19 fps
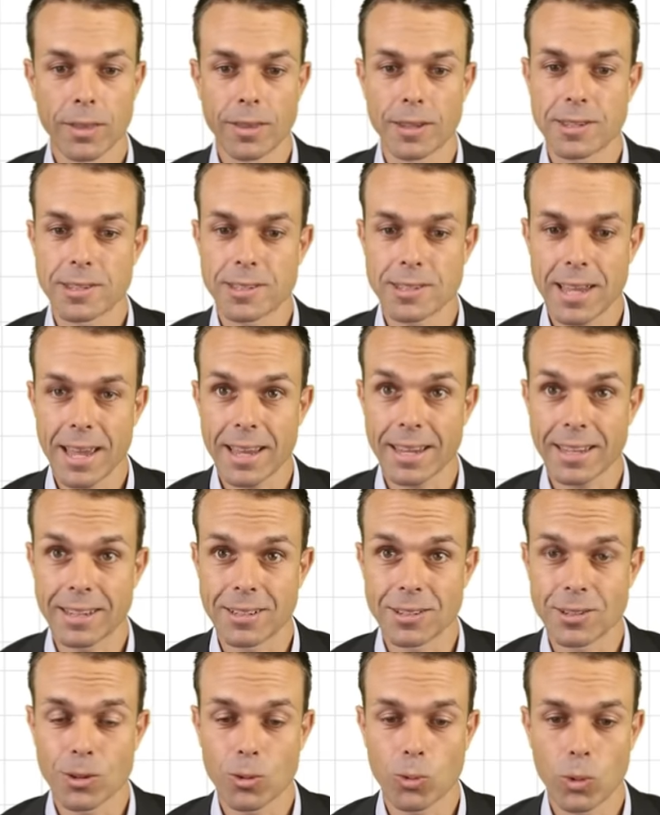the
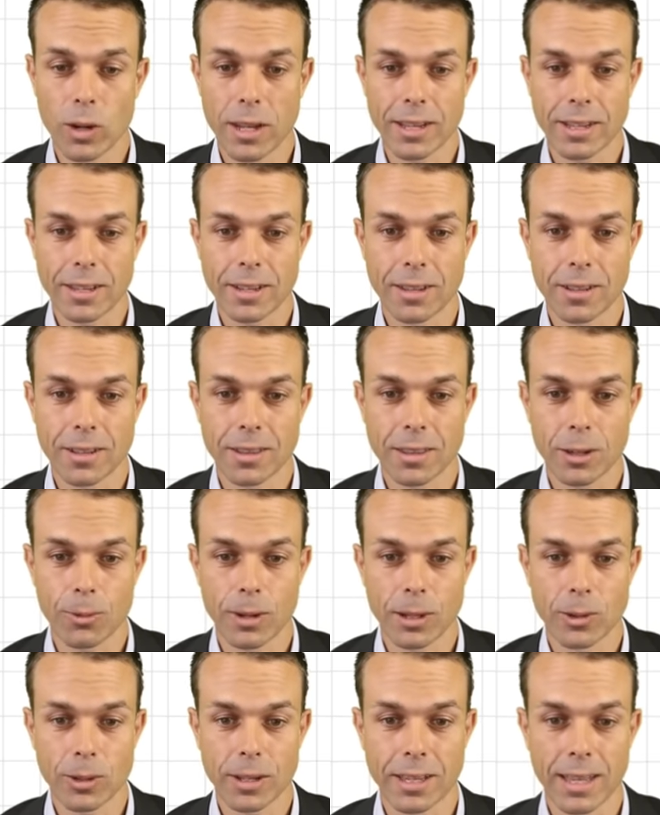second week that
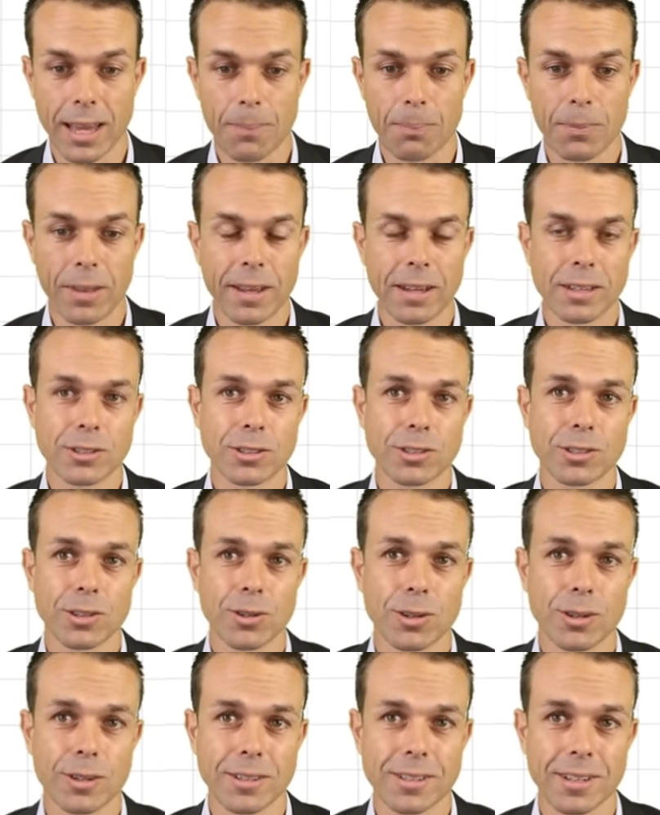we're looking at, just
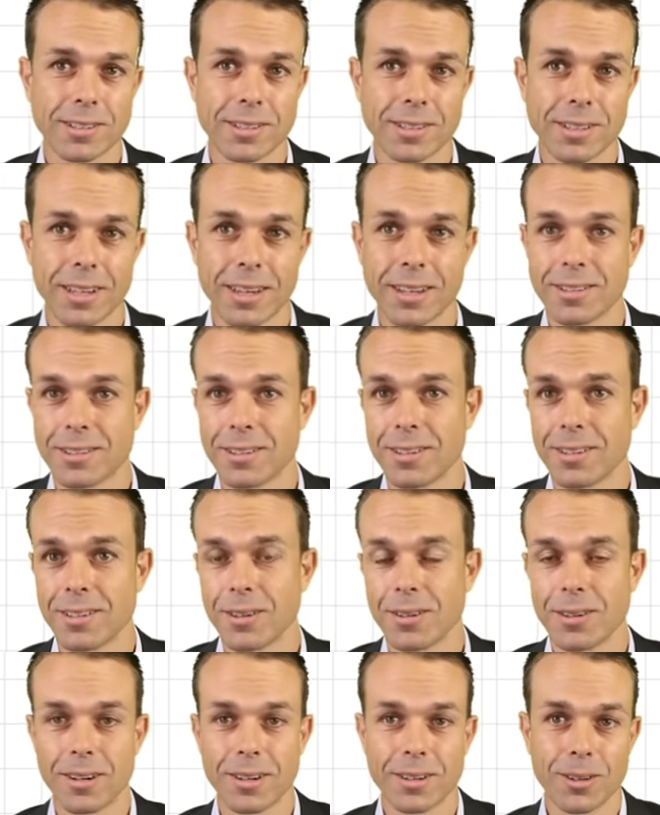so that it doesn't get
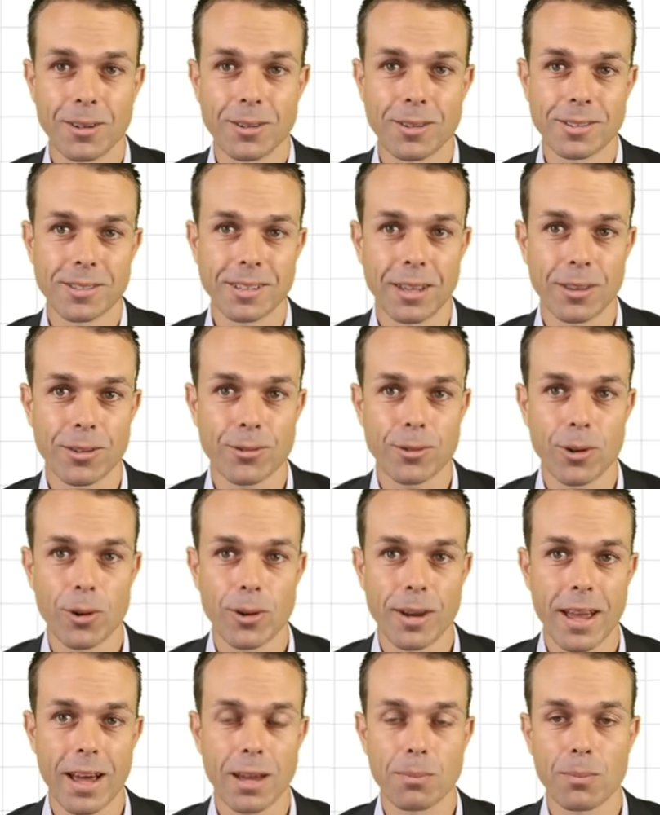doesn't get
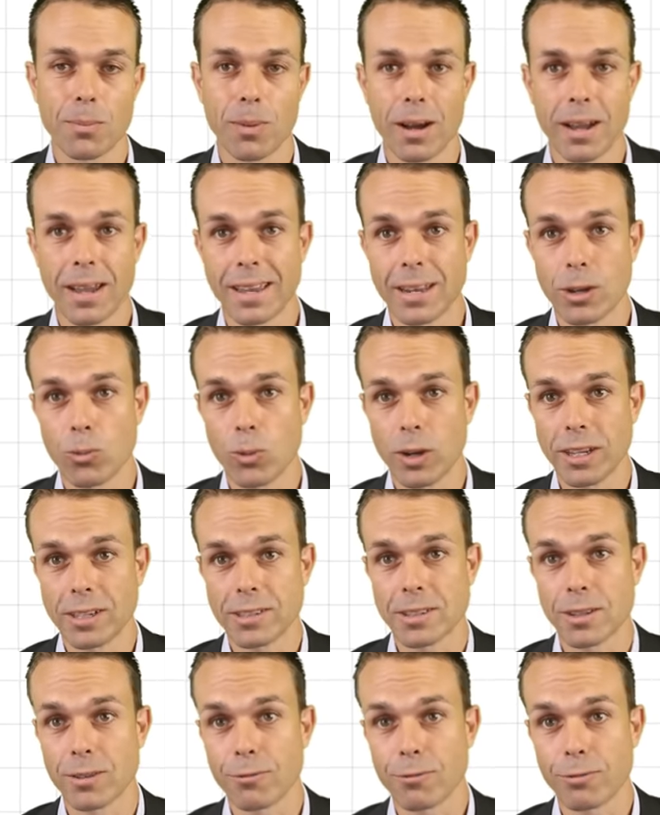thrown out by any
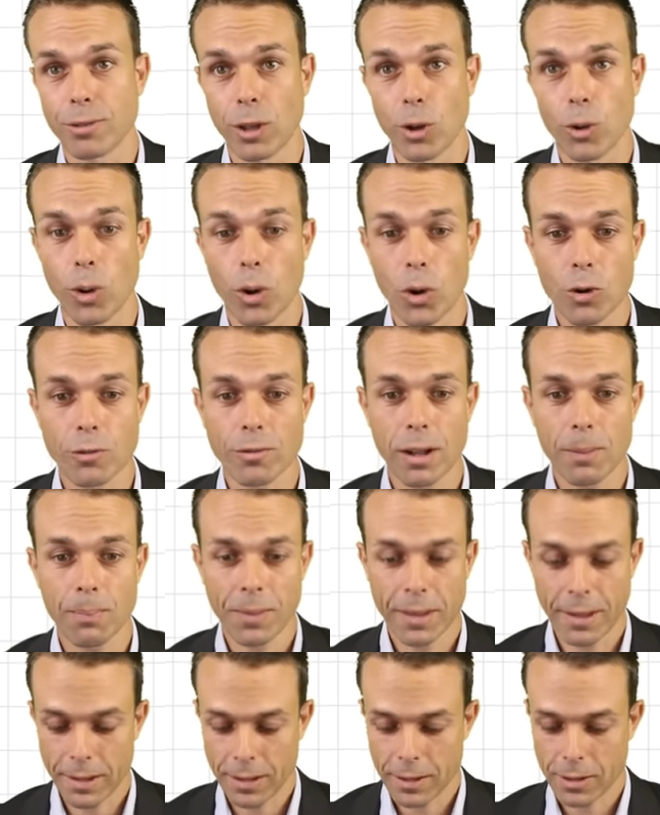weeks that flow over.
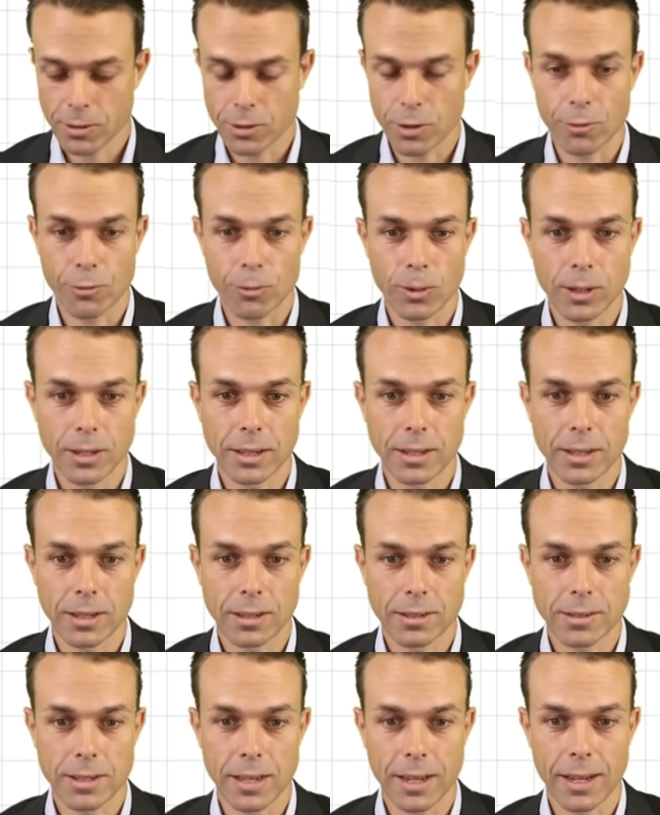So if we
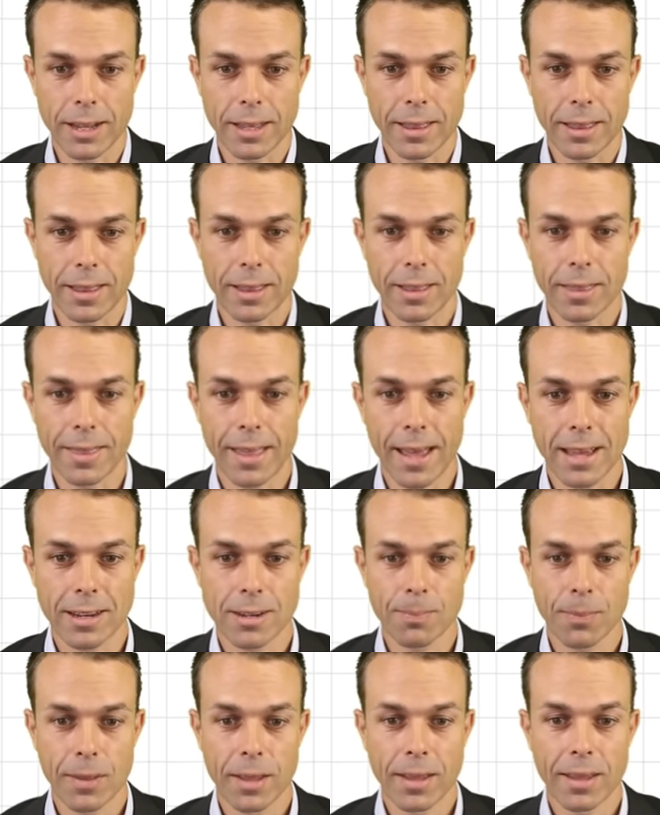say that.